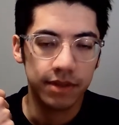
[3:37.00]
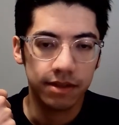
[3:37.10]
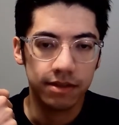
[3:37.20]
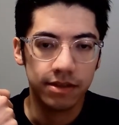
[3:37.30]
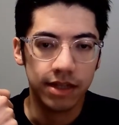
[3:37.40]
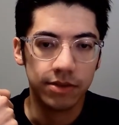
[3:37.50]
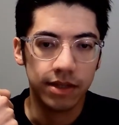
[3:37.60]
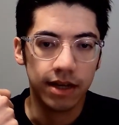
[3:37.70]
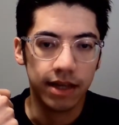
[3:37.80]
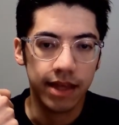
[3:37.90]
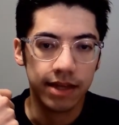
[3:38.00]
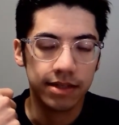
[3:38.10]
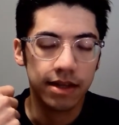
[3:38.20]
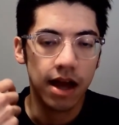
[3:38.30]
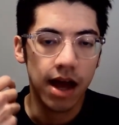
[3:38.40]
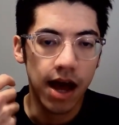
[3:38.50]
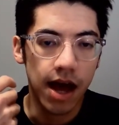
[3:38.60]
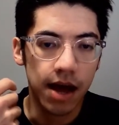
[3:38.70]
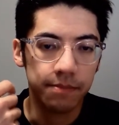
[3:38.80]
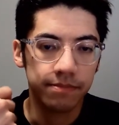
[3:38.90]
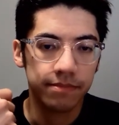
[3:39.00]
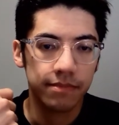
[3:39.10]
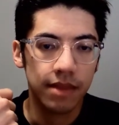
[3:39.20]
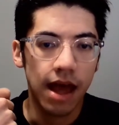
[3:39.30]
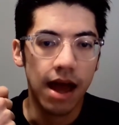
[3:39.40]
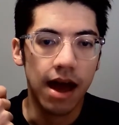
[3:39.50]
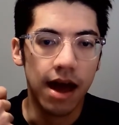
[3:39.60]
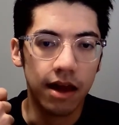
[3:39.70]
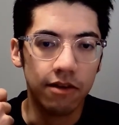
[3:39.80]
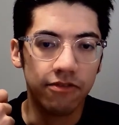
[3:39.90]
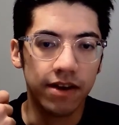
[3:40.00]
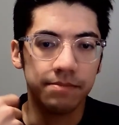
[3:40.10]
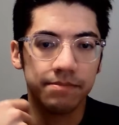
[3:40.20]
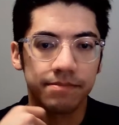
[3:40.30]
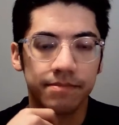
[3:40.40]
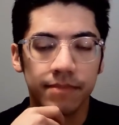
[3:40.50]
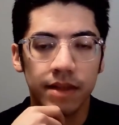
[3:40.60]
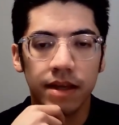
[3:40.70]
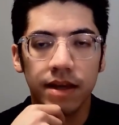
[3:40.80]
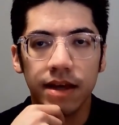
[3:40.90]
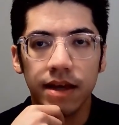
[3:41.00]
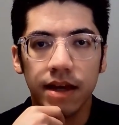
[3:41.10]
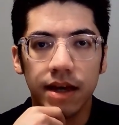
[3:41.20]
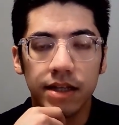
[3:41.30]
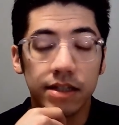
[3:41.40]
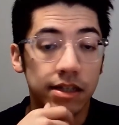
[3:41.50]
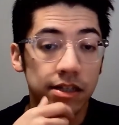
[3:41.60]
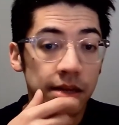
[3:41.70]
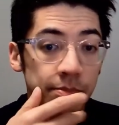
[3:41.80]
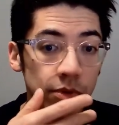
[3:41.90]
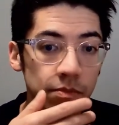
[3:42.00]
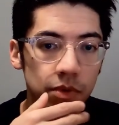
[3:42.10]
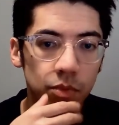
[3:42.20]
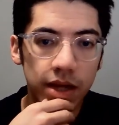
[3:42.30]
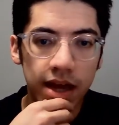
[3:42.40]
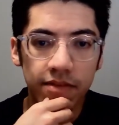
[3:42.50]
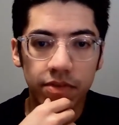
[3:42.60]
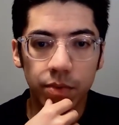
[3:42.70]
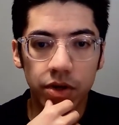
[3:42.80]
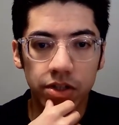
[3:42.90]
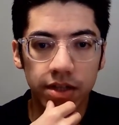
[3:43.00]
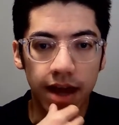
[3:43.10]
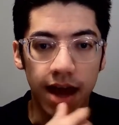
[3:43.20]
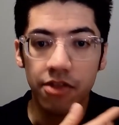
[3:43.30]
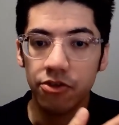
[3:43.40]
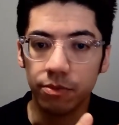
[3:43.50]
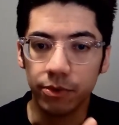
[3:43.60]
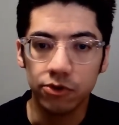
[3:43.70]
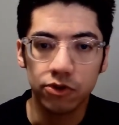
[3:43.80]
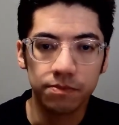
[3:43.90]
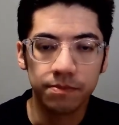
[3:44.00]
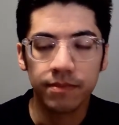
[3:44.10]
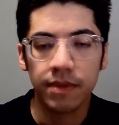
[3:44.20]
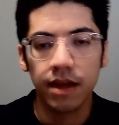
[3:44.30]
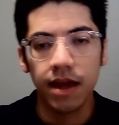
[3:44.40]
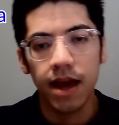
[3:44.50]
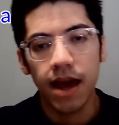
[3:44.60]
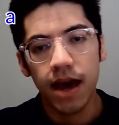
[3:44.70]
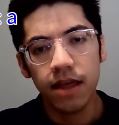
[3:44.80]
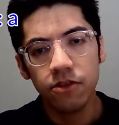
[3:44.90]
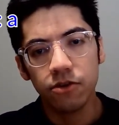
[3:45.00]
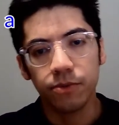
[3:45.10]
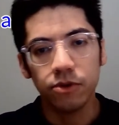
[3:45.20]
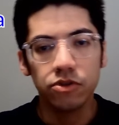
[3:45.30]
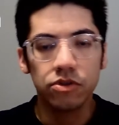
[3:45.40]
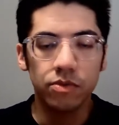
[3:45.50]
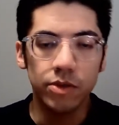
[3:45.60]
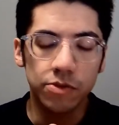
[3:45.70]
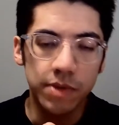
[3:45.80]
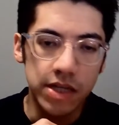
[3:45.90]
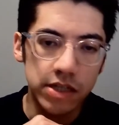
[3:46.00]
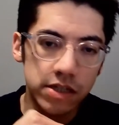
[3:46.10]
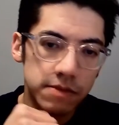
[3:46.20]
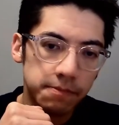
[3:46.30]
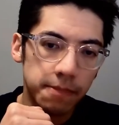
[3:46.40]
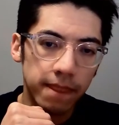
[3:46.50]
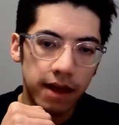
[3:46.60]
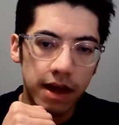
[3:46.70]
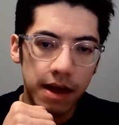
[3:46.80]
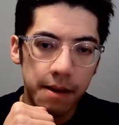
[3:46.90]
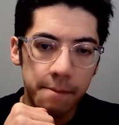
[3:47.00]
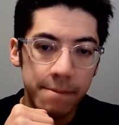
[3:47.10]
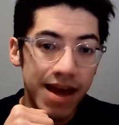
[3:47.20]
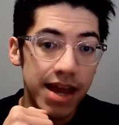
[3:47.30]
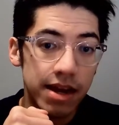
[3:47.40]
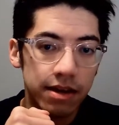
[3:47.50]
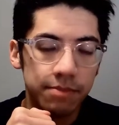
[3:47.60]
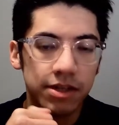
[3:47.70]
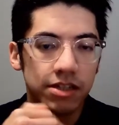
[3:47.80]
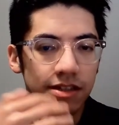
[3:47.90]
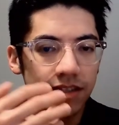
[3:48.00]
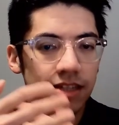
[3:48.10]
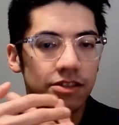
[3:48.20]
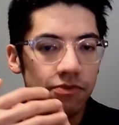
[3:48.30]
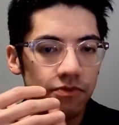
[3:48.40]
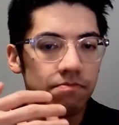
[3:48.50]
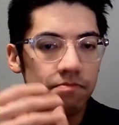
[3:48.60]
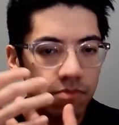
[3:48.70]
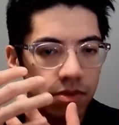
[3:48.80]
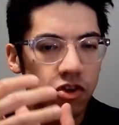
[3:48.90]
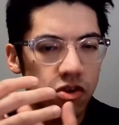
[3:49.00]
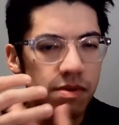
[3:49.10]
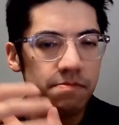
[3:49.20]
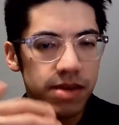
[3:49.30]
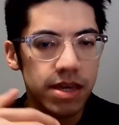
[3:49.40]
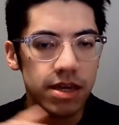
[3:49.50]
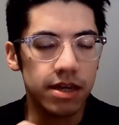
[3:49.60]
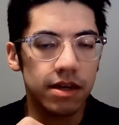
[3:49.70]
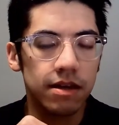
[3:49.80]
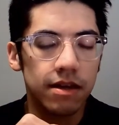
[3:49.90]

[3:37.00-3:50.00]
Sounding like that. Alpha. And as an example, we have the word anthropos. Anthropos, which means man, but in the sense of human being.